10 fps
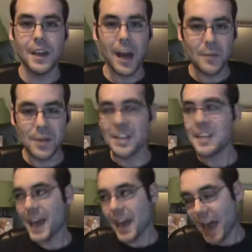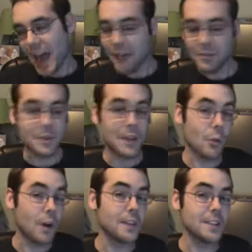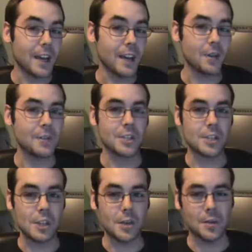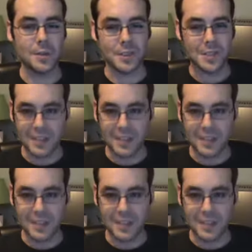I mean, yeah, after they won the titles, the Shield